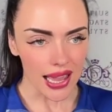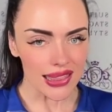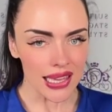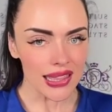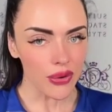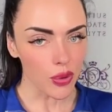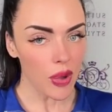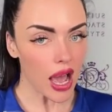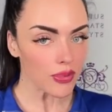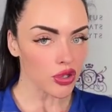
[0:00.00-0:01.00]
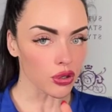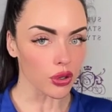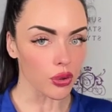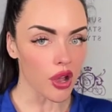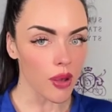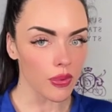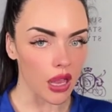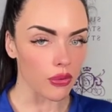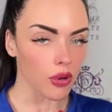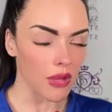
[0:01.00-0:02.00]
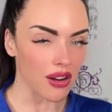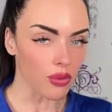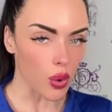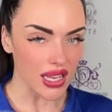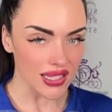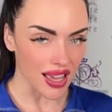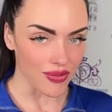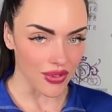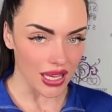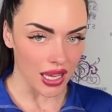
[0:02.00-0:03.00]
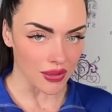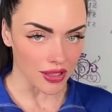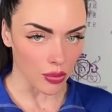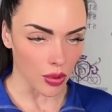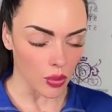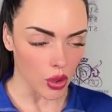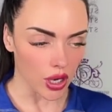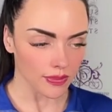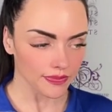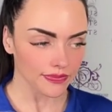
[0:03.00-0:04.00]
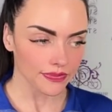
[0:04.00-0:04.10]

I think that would have popped her glute up and it would have made her waistline V in a little bit more.